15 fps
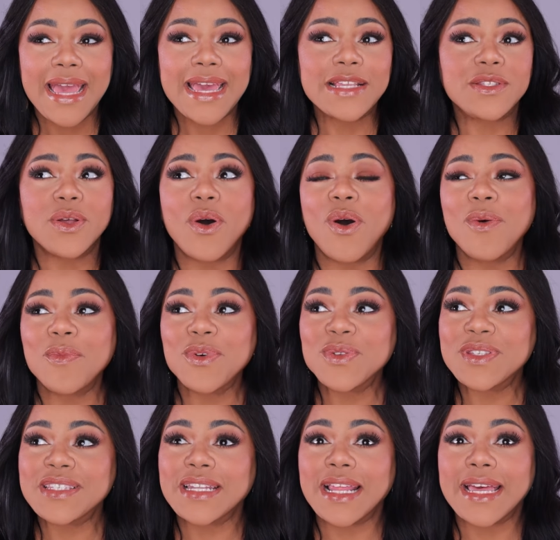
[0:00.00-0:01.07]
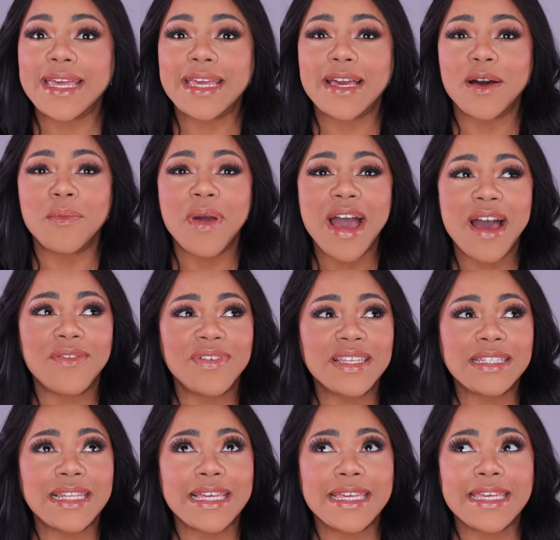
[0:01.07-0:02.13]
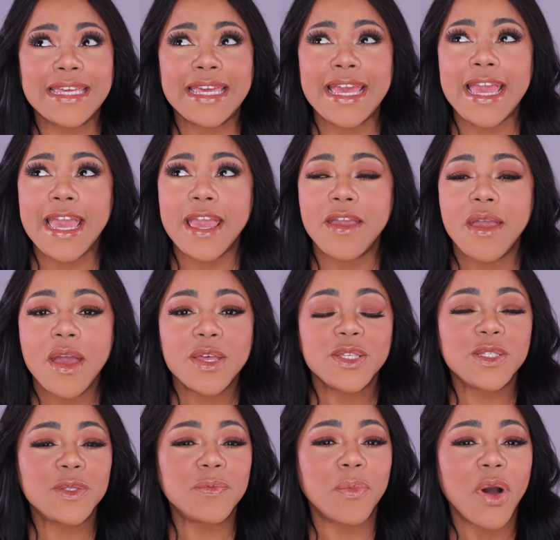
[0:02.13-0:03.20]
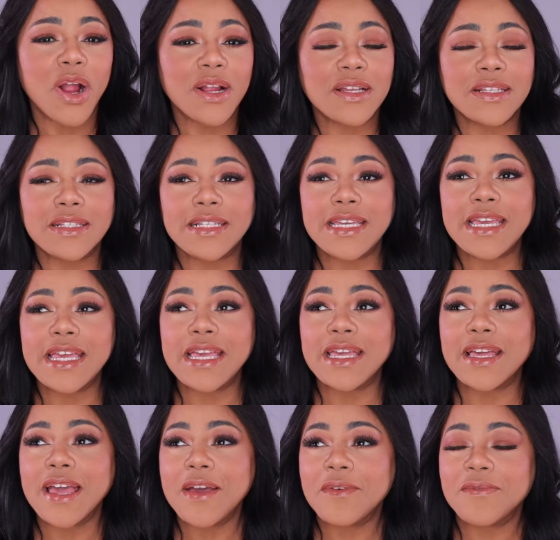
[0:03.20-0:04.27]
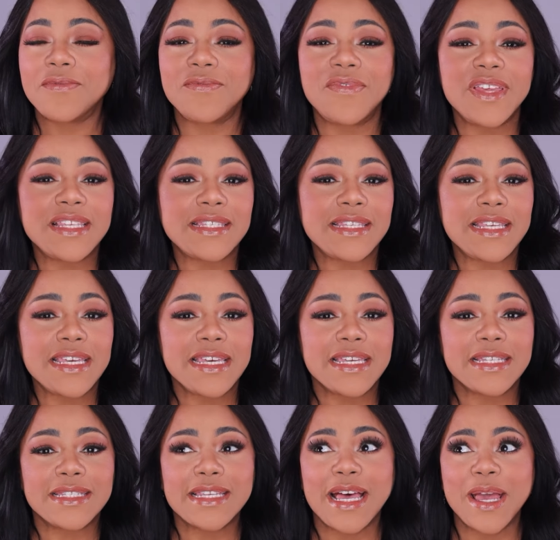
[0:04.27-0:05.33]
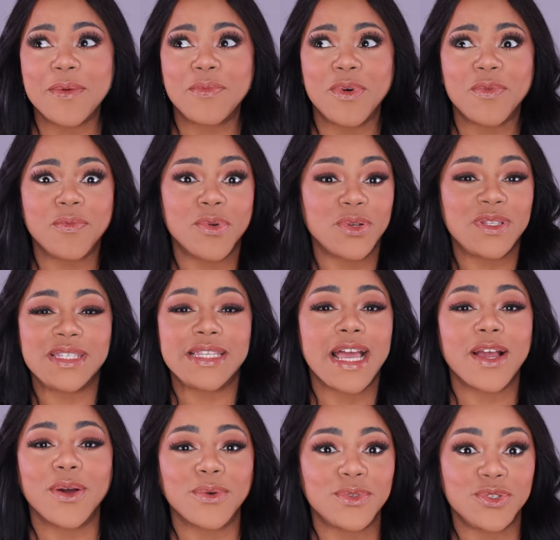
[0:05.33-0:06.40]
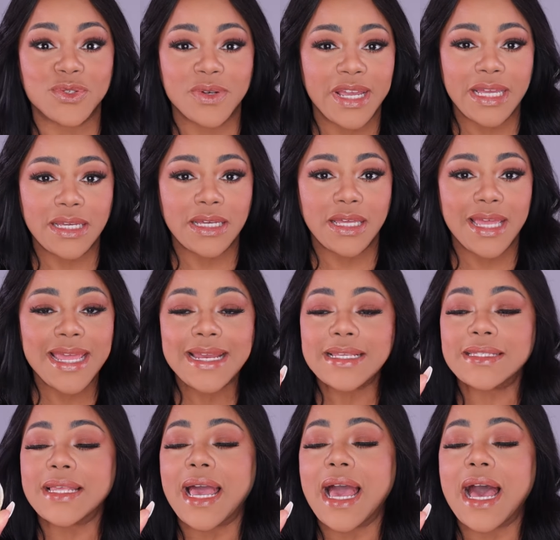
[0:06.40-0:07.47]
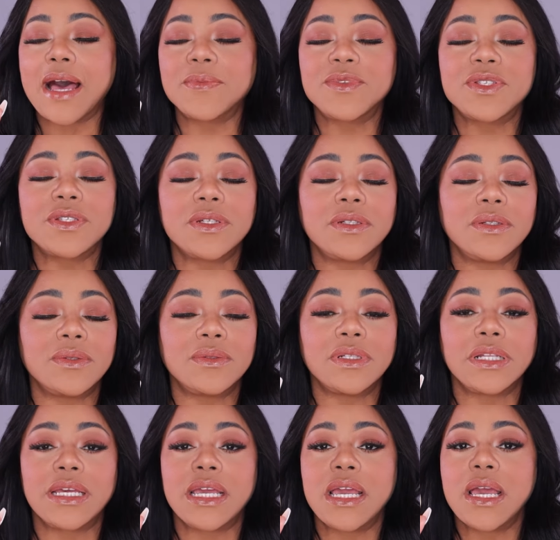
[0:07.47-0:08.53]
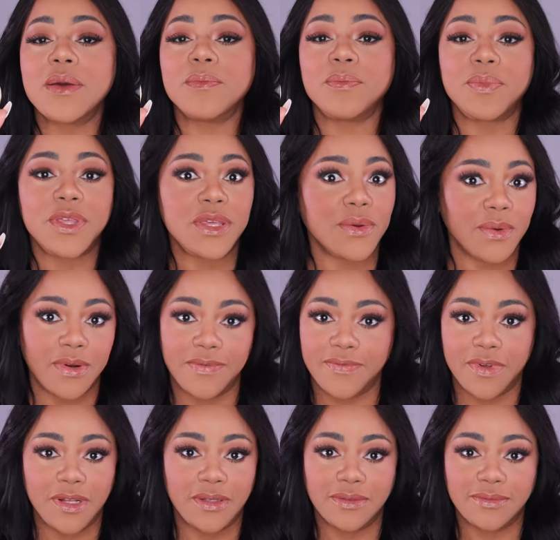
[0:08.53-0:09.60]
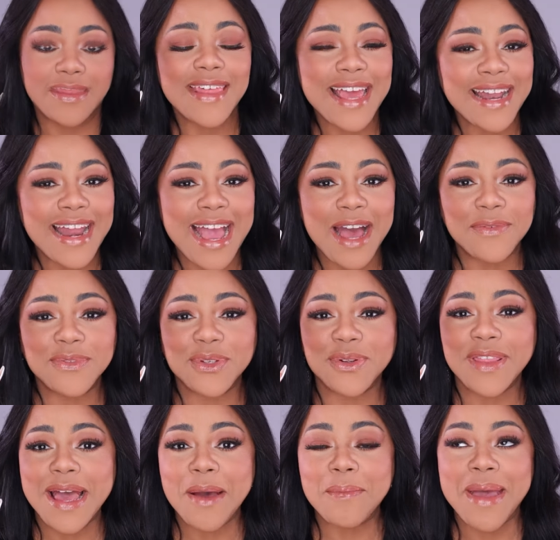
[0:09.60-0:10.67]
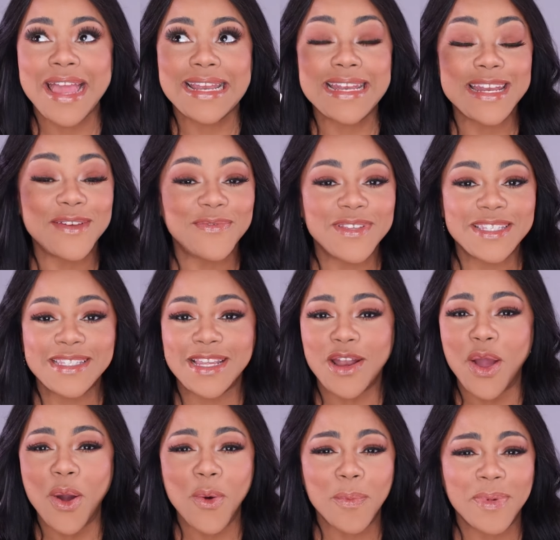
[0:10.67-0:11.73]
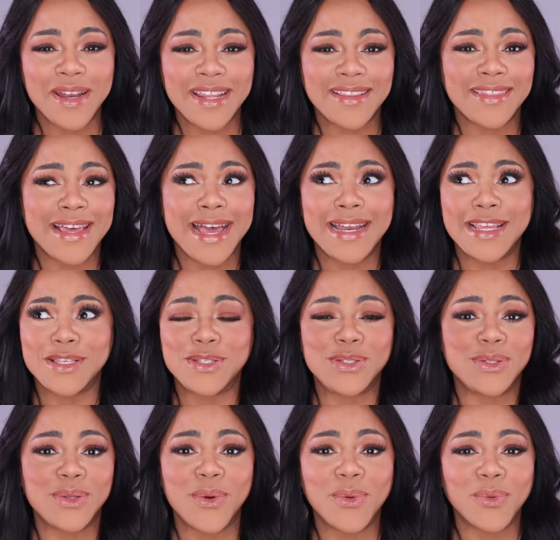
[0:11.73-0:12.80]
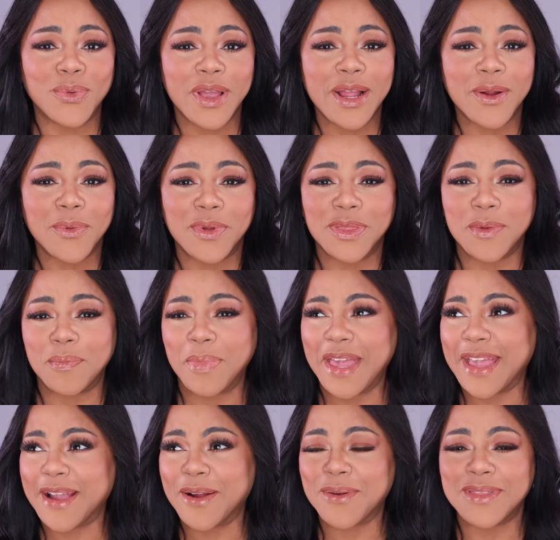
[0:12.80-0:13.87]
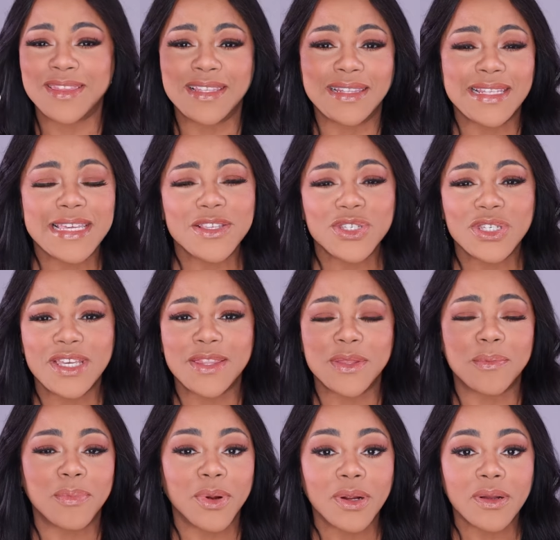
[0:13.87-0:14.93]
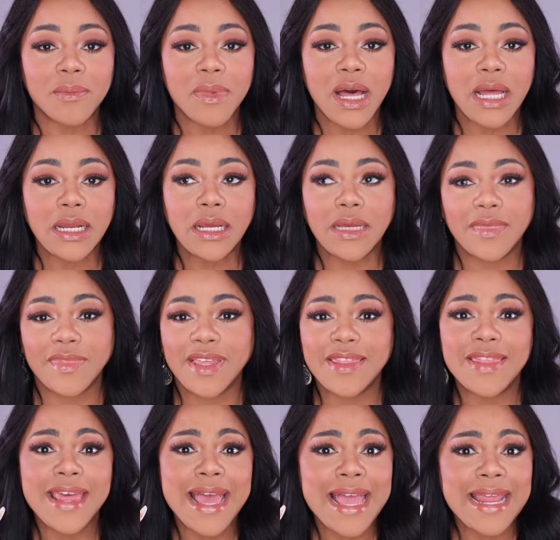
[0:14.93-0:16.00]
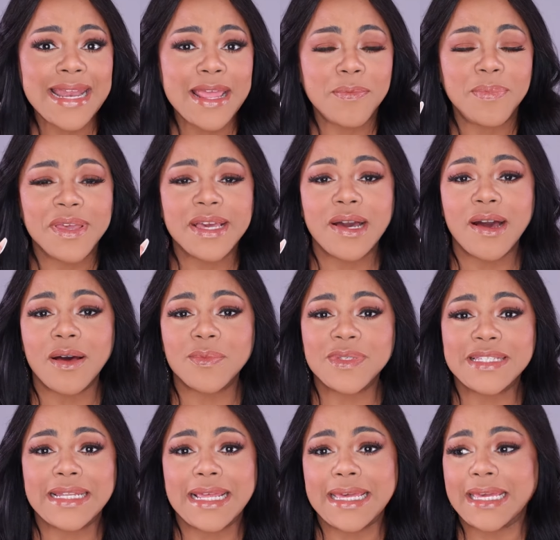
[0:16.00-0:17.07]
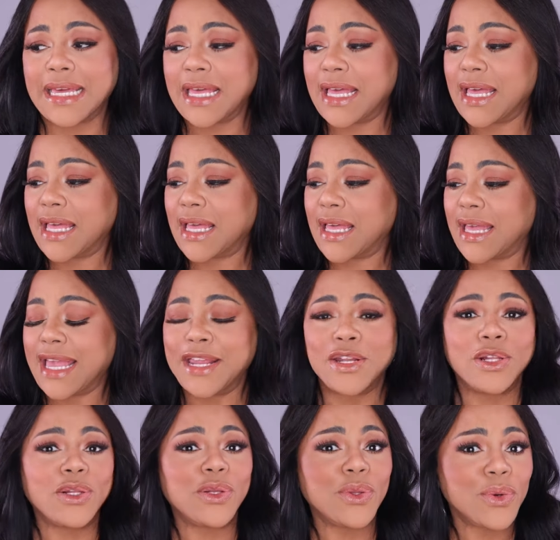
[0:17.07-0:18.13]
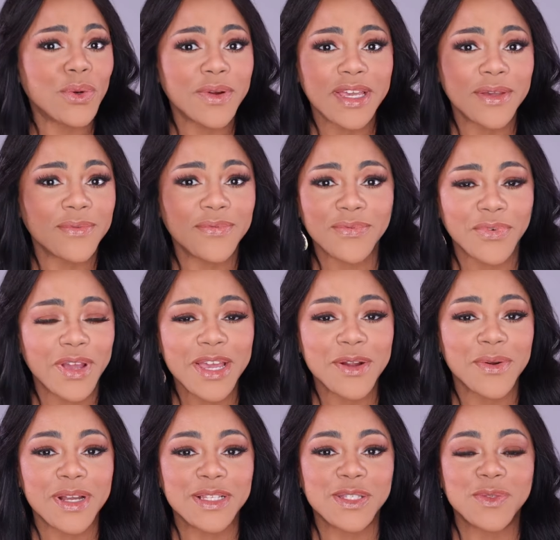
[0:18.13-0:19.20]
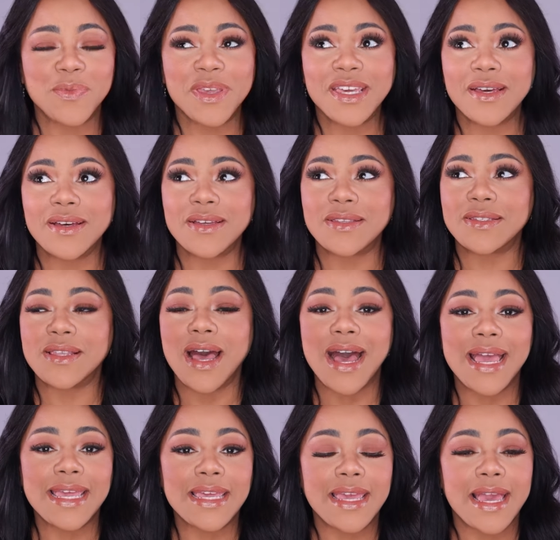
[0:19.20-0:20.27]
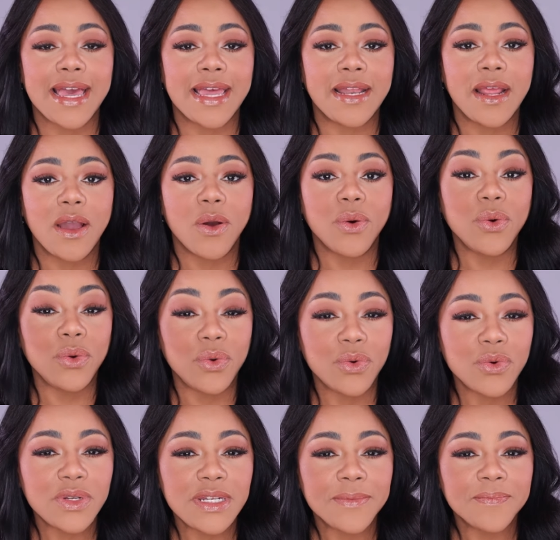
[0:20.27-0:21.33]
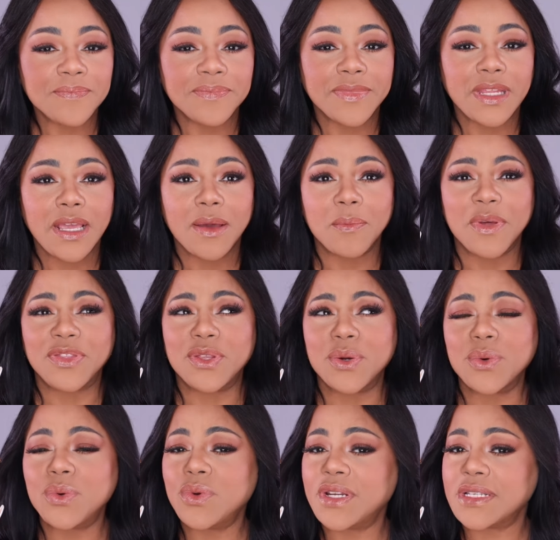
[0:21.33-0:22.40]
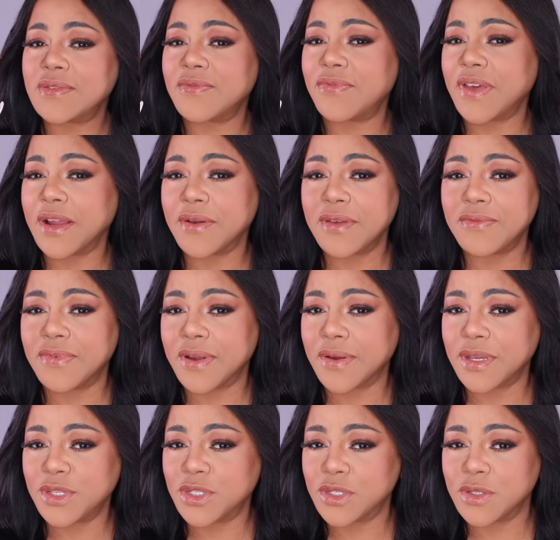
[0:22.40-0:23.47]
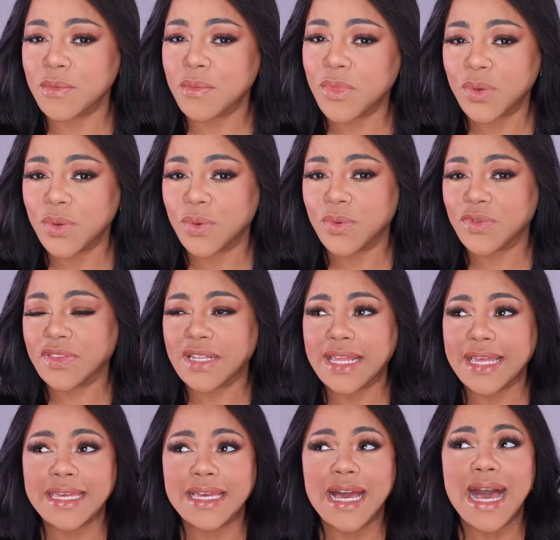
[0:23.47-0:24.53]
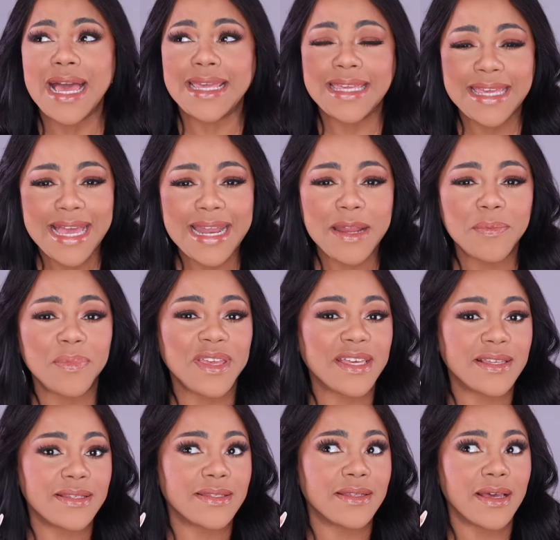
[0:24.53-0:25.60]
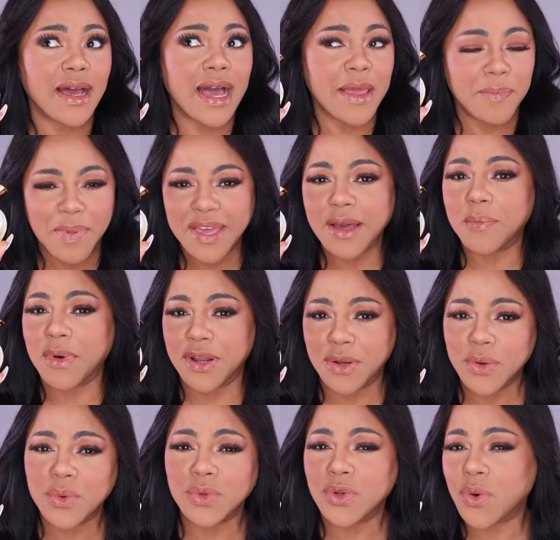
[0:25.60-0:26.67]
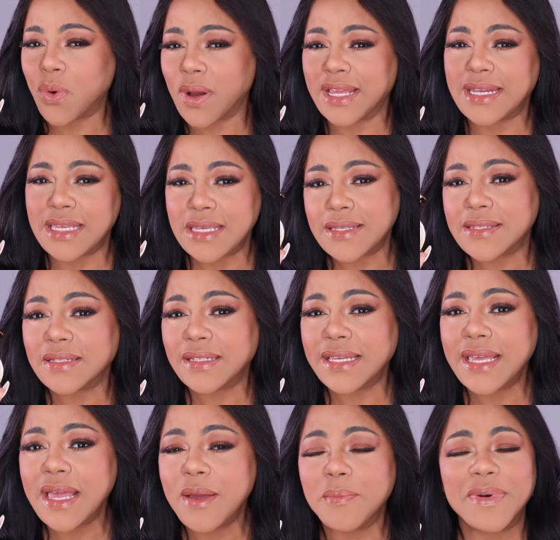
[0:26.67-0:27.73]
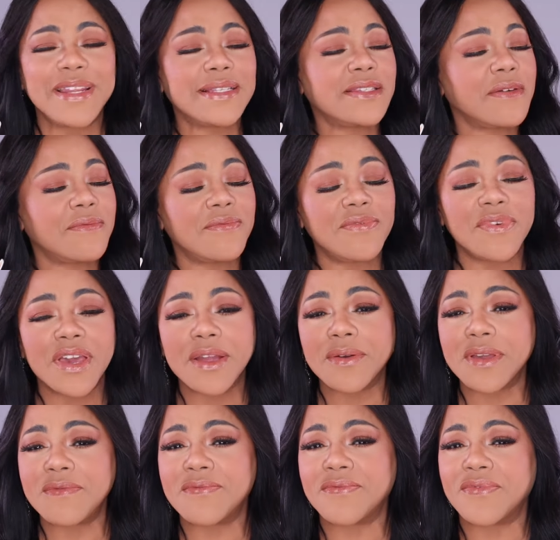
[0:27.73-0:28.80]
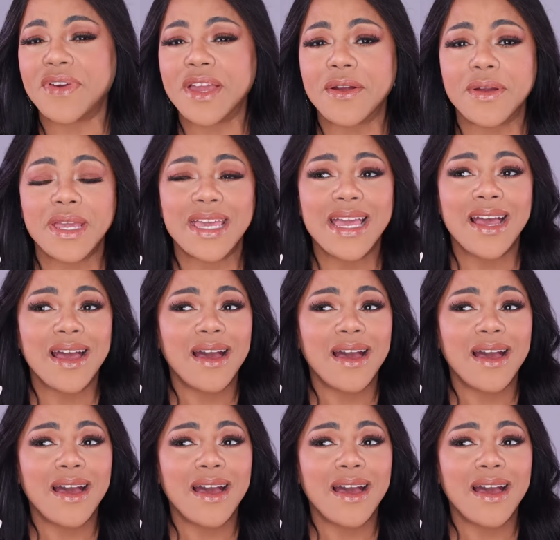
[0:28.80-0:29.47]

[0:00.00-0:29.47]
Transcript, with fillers: It's almost like I'm having like a sparkling, fizzy type of Prosecco drink. It is absolutely beautiful. Then after that magnificent opening that is so rare with the pear and the lychee and the bergamot, then it becomes like an alluring fragrance because I get oud, but the oud is very, very smooth. Like I get it because I pick up on oud quite easily, but it's a very, very